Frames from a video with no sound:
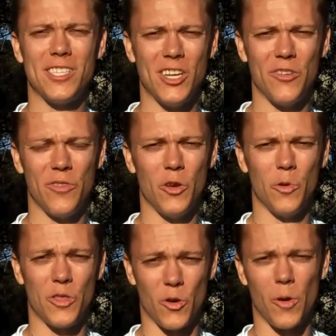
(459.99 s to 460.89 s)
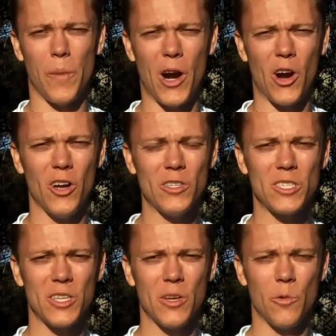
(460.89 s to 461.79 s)
this interview with the
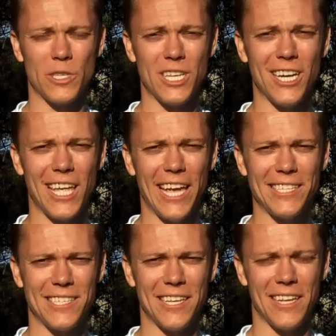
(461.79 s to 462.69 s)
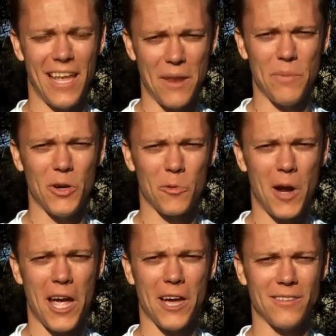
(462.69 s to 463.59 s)
Romeros, with Doug Casey, and Bill
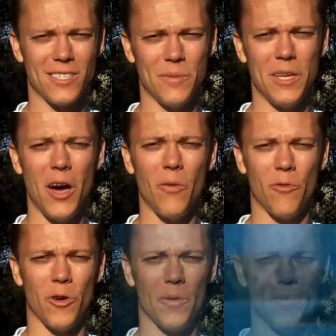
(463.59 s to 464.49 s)
Rounds to be helpful.